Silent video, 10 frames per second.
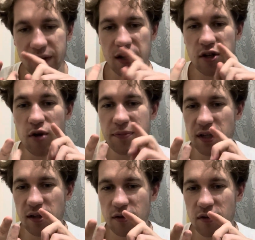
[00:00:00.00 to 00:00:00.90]
in no
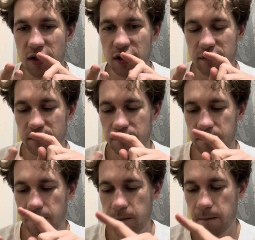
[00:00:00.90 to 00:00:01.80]
particular order,
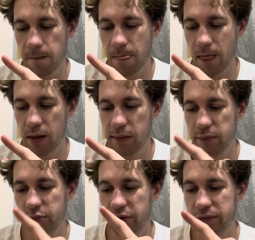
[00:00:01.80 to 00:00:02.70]

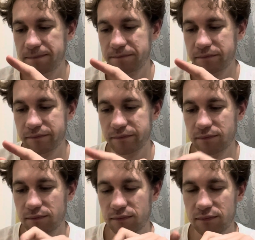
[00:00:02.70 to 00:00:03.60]
well,
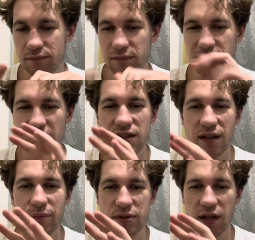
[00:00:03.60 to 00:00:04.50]
in
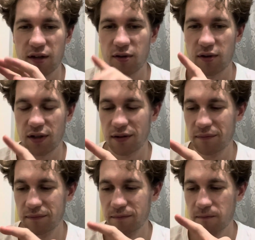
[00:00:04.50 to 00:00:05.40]
some particular order,
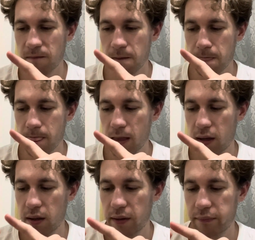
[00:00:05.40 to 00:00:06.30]

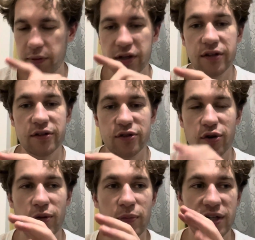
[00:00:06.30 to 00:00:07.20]
but
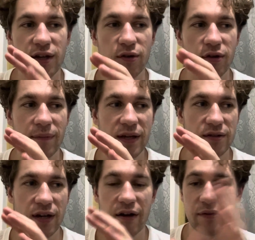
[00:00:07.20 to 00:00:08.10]
not in particular order based
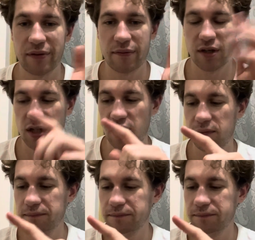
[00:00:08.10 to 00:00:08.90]
on how I'm spending my time.